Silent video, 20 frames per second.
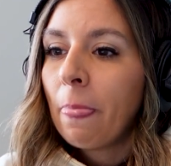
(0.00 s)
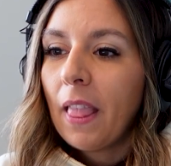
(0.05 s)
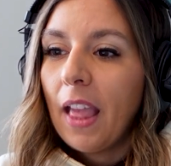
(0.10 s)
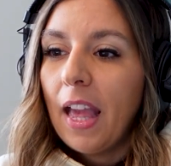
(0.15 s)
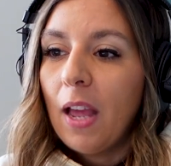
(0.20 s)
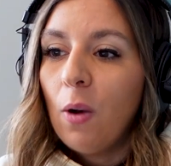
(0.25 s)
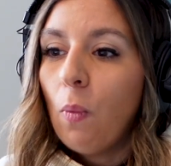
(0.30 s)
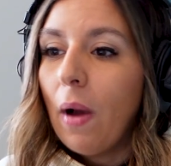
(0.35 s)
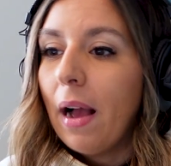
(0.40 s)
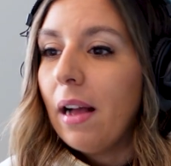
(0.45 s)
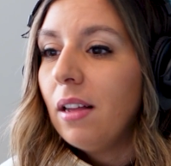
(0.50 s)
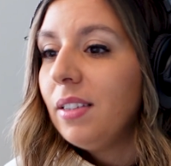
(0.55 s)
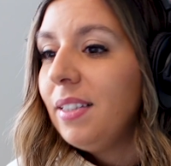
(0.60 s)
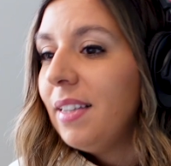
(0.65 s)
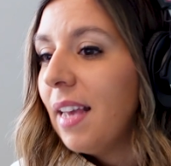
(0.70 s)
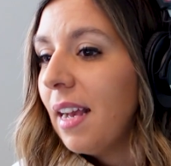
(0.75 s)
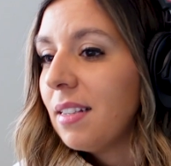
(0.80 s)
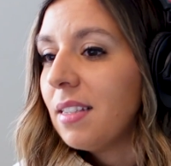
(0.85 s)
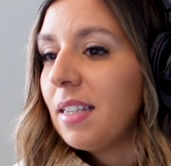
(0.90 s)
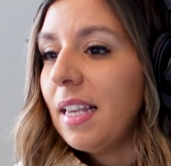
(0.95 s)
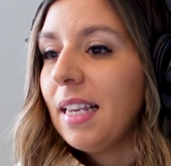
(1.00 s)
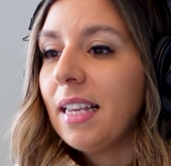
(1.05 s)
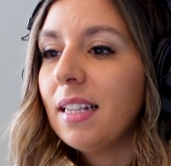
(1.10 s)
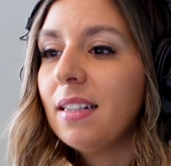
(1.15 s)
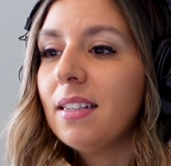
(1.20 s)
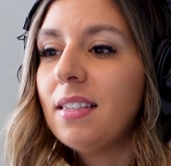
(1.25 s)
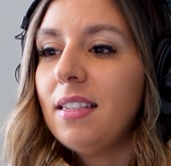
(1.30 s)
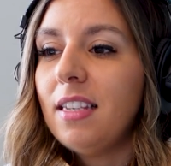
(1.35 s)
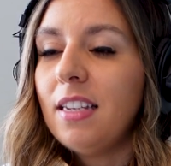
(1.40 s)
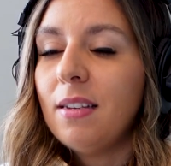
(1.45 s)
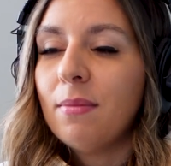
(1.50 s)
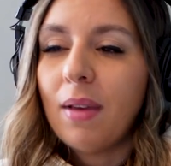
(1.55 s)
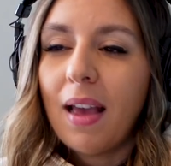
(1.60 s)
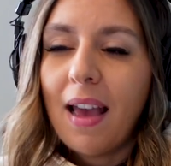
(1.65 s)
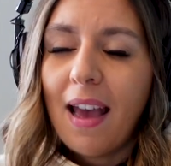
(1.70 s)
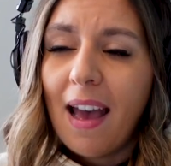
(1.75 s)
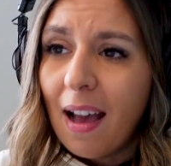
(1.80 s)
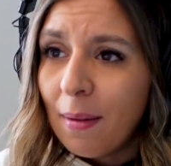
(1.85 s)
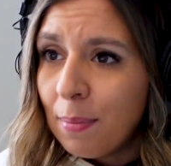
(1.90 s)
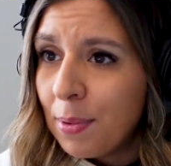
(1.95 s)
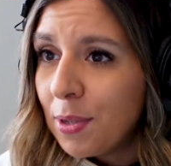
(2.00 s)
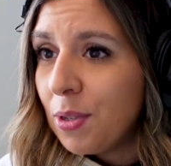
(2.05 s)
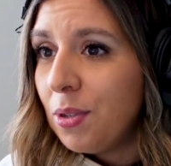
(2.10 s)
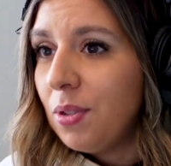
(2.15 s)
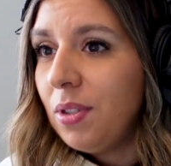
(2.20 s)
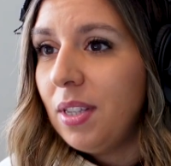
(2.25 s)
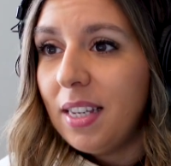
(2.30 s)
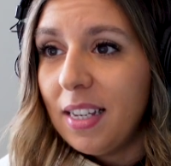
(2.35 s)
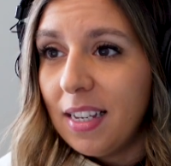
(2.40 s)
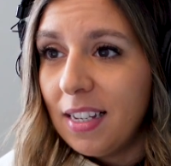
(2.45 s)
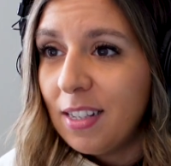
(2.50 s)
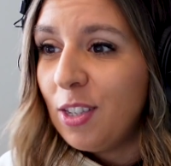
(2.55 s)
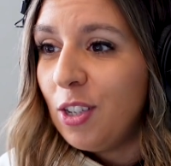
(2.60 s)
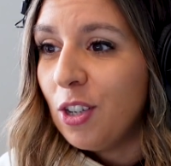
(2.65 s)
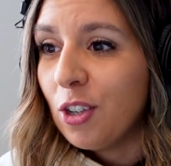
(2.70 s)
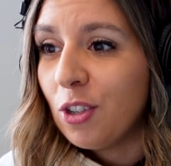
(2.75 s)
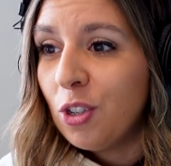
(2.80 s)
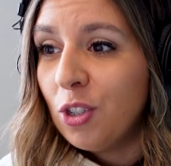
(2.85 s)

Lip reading: And while, yes, it can seem absolutely easier